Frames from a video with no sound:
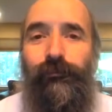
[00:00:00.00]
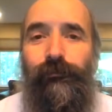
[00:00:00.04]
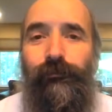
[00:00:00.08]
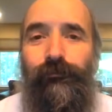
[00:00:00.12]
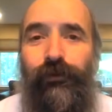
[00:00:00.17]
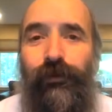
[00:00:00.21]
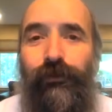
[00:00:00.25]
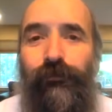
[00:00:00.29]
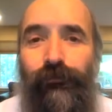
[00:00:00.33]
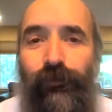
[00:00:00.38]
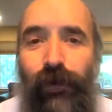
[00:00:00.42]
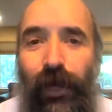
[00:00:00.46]

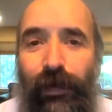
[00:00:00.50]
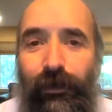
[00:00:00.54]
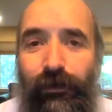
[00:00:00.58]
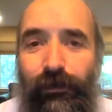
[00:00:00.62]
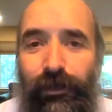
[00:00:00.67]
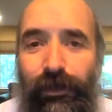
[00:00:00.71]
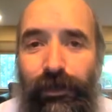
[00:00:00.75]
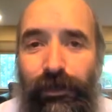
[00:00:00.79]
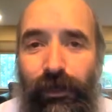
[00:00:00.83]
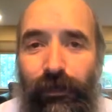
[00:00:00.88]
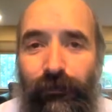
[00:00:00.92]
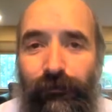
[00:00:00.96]
refine
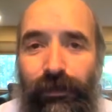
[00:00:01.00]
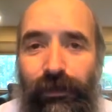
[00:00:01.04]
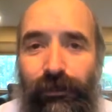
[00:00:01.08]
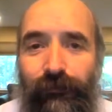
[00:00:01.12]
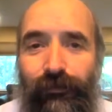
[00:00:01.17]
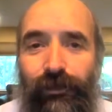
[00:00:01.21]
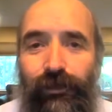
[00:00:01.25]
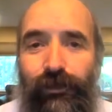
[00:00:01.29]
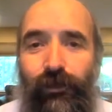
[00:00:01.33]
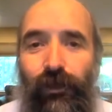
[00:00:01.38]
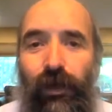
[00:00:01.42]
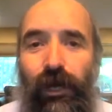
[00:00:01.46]
ourselves
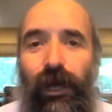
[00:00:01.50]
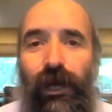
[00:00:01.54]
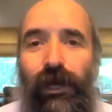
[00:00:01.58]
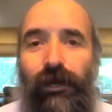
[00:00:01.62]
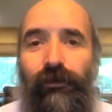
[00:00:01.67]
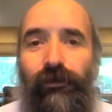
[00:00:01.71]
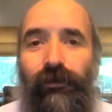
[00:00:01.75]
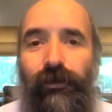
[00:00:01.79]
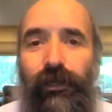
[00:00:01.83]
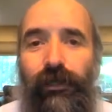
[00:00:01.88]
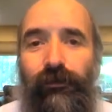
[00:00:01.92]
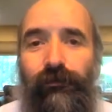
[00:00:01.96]
even to a
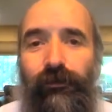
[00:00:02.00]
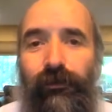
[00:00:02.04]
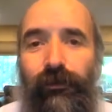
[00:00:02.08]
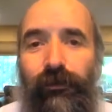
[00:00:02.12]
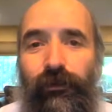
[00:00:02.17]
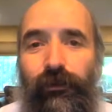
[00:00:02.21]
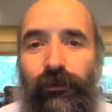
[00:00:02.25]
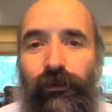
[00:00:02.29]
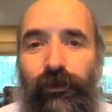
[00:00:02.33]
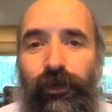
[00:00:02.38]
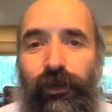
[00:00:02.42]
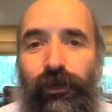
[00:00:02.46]
higher
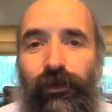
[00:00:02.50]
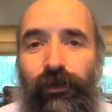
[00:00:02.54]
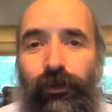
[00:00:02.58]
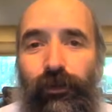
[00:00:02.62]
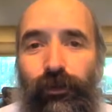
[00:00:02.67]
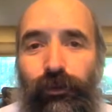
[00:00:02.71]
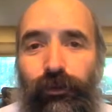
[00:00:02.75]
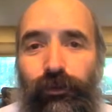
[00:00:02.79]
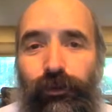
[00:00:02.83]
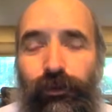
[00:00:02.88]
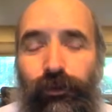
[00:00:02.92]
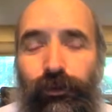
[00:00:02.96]
level than
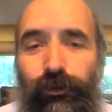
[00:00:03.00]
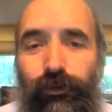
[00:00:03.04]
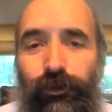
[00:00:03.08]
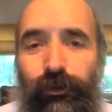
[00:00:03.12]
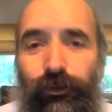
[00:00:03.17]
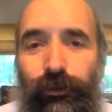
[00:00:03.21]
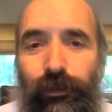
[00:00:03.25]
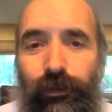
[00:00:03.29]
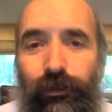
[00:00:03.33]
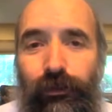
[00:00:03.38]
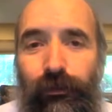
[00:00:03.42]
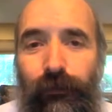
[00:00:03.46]

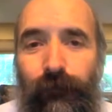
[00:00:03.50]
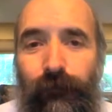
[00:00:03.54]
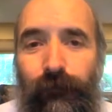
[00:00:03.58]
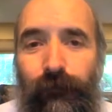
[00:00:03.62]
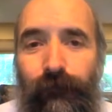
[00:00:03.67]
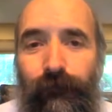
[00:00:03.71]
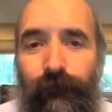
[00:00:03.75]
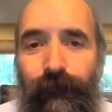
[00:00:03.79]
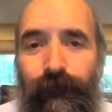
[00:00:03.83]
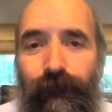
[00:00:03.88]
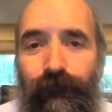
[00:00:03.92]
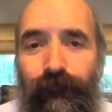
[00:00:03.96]
usual.
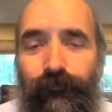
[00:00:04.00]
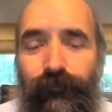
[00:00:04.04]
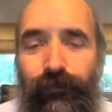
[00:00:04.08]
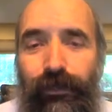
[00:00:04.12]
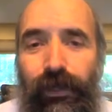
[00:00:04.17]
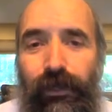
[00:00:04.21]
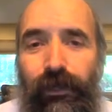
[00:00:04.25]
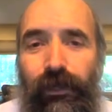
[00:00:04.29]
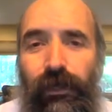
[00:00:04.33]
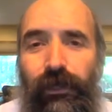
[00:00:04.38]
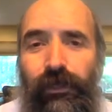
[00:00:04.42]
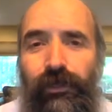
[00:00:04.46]

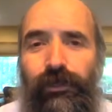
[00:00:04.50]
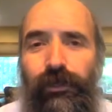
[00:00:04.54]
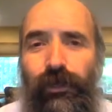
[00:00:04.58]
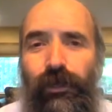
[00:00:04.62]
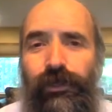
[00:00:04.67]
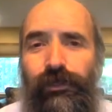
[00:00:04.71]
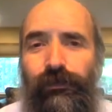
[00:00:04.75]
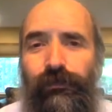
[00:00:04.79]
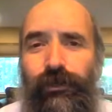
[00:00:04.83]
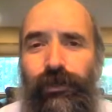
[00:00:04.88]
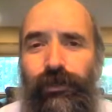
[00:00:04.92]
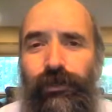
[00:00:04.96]
So
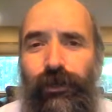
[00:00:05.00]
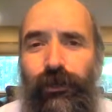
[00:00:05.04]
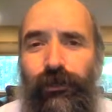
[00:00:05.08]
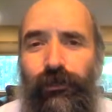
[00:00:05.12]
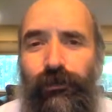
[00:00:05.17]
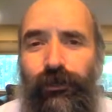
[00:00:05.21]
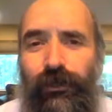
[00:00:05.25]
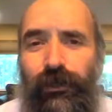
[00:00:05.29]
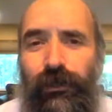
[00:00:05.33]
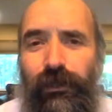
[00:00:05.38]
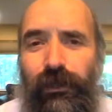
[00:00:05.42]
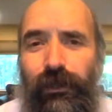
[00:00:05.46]
as a
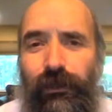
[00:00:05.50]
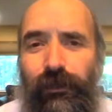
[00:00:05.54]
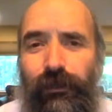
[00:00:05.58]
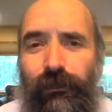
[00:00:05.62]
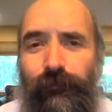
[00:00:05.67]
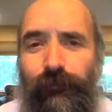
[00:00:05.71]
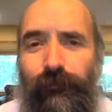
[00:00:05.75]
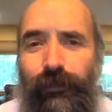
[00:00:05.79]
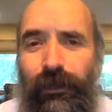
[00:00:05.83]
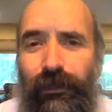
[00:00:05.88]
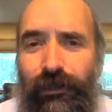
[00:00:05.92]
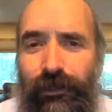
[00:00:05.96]
result,
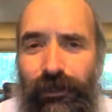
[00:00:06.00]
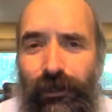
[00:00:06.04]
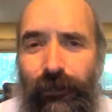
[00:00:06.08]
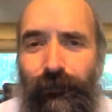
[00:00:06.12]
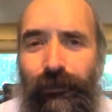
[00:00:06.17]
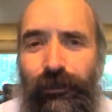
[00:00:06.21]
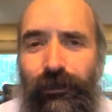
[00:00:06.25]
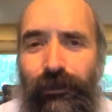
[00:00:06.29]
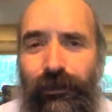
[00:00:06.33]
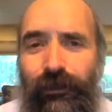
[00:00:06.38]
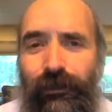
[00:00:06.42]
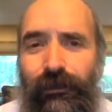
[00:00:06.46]
pick
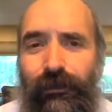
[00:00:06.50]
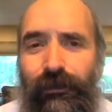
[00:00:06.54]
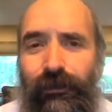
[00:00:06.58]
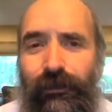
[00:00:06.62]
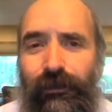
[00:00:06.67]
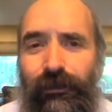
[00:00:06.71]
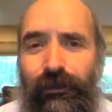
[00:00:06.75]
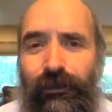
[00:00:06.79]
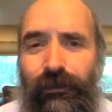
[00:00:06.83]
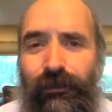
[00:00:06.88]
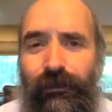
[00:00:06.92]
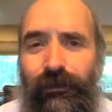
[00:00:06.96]
something.
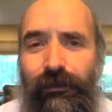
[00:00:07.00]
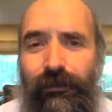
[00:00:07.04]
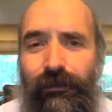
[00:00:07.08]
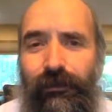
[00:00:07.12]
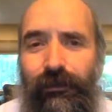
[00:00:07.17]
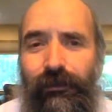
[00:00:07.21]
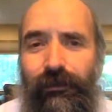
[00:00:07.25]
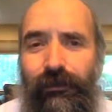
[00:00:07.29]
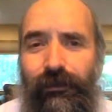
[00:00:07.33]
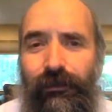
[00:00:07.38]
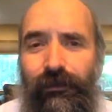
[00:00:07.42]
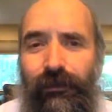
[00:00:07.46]

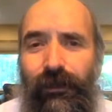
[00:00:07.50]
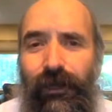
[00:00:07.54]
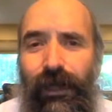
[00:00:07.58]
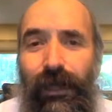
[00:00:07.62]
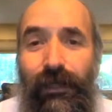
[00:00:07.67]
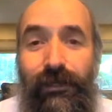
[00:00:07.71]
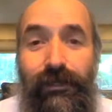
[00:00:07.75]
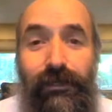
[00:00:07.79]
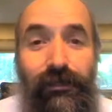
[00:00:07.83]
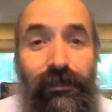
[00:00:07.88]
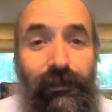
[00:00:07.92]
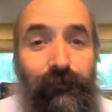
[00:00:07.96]

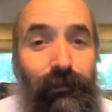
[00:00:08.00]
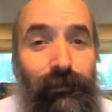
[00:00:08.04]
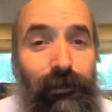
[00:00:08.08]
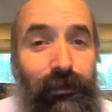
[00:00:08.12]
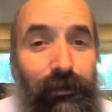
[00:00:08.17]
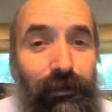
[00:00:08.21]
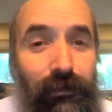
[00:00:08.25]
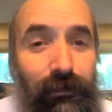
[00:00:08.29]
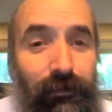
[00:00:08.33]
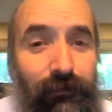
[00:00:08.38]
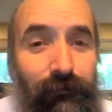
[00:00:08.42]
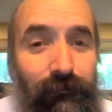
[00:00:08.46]
Ask
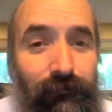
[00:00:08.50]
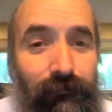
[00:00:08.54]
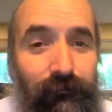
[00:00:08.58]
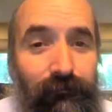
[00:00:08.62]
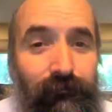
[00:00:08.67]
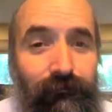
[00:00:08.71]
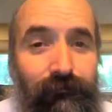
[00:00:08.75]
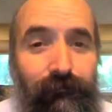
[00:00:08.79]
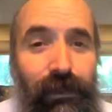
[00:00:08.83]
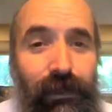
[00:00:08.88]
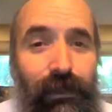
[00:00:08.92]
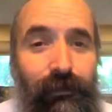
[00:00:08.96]
somebody,
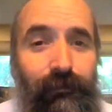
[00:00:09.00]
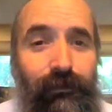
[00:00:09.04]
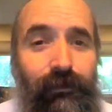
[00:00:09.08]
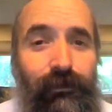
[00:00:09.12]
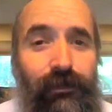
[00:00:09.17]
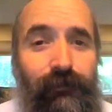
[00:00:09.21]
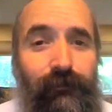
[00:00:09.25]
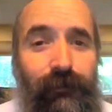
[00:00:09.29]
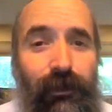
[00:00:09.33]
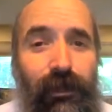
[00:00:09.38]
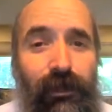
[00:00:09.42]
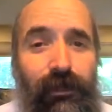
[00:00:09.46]
maybe
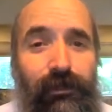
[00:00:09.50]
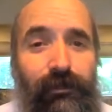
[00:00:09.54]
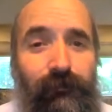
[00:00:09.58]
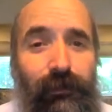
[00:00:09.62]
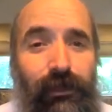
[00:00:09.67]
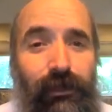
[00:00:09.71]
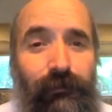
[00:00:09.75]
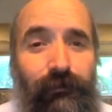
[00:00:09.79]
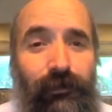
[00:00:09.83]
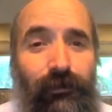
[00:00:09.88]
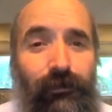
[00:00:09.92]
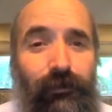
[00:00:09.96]
your spouse,
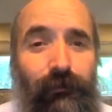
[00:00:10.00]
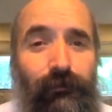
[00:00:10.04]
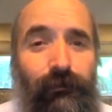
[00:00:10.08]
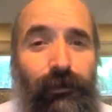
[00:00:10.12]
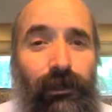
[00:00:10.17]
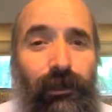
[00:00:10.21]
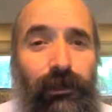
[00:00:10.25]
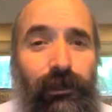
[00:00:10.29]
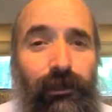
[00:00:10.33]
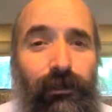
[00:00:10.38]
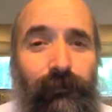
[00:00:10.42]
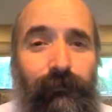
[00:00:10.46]
maybe your good
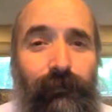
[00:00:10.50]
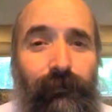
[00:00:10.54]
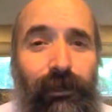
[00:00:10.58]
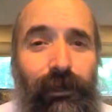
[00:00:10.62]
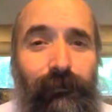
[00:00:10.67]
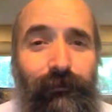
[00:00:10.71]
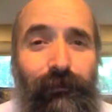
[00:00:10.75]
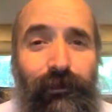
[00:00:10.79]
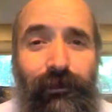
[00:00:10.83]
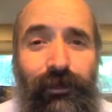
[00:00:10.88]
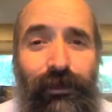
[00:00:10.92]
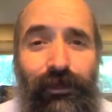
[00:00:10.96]
buddy,
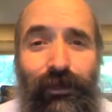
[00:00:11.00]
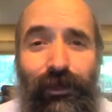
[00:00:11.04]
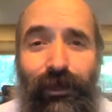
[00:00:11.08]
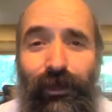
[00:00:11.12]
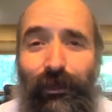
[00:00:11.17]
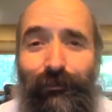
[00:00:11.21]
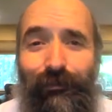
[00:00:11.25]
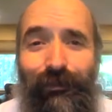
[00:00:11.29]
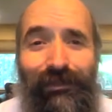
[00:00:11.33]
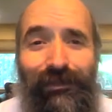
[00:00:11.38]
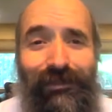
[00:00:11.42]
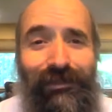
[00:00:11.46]
maybe your
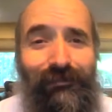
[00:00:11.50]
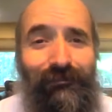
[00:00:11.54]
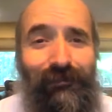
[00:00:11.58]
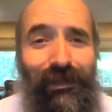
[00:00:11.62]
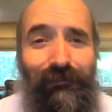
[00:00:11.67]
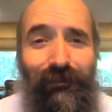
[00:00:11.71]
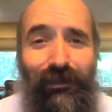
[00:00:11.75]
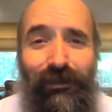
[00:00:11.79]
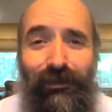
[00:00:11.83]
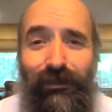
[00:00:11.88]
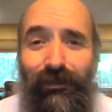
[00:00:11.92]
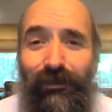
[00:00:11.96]
therapist,
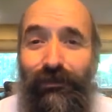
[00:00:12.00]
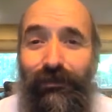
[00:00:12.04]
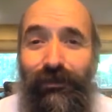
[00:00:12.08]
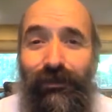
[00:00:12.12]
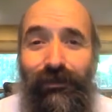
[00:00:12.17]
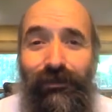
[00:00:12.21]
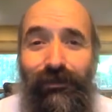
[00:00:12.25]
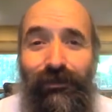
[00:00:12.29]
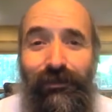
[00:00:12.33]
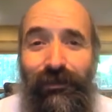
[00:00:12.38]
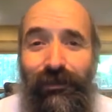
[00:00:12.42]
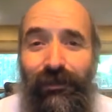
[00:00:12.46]
maybe
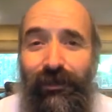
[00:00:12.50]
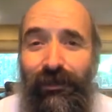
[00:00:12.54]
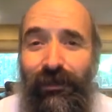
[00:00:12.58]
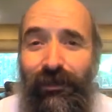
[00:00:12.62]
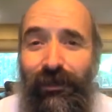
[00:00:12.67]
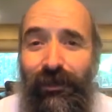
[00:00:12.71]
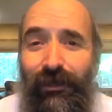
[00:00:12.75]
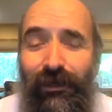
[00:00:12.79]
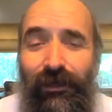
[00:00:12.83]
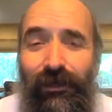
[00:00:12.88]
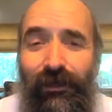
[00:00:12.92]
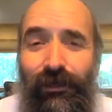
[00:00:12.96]

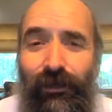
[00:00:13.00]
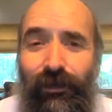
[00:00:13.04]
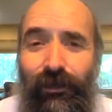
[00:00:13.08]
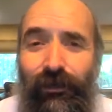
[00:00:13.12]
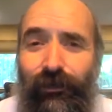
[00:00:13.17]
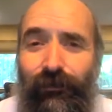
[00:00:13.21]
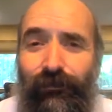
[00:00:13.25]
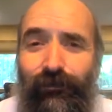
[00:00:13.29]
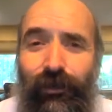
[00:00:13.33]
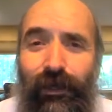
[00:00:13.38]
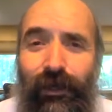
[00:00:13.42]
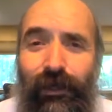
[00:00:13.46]

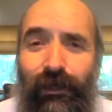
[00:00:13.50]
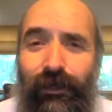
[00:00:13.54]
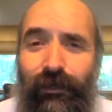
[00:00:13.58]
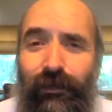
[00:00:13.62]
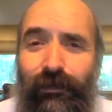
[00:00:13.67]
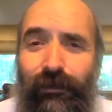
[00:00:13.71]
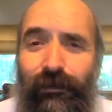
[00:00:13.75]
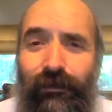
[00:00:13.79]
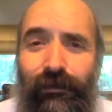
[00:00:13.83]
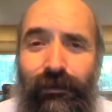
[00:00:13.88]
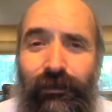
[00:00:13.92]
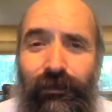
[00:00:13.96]
a
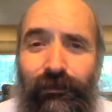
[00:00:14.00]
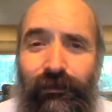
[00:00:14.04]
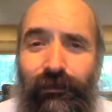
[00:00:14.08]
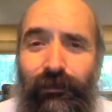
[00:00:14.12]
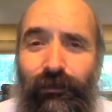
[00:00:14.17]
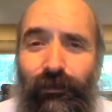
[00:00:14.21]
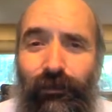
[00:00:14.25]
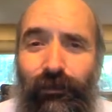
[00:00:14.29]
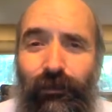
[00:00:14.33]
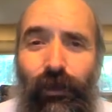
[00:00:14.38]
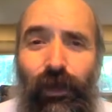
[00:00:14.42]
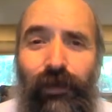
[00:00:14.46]
friend,
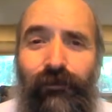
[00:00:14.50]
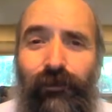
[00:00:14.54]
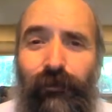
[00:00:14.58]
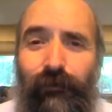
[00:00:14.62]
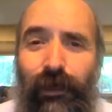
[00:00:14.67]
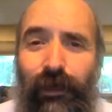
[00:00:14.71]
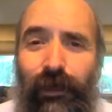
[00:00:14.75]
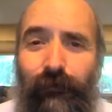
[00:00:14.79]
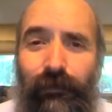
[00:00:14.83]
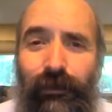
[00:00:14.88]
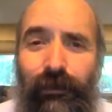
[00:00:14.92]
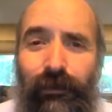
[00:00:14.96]
whoever it
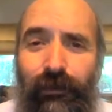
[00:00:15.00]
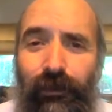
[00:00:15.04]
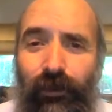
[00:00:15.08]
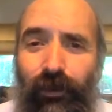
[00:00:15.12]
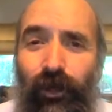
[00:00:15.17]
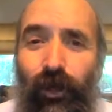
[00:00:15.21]
might be, a